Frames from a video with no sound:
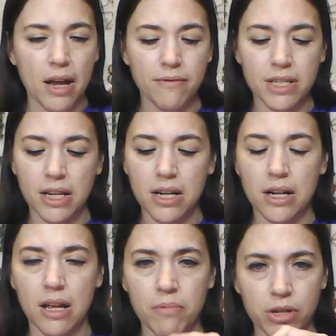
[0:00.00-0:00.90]
I
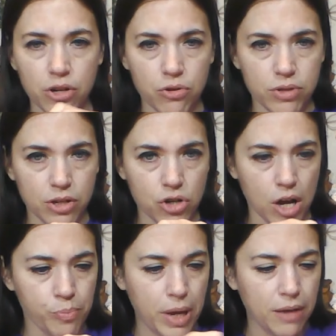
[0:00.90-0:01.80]
decided I am going to use the
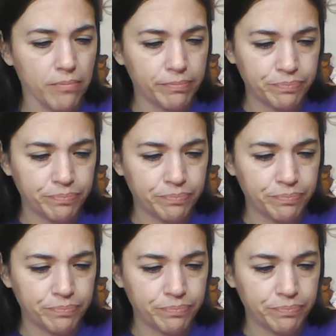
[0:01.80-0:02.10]
chalk paint,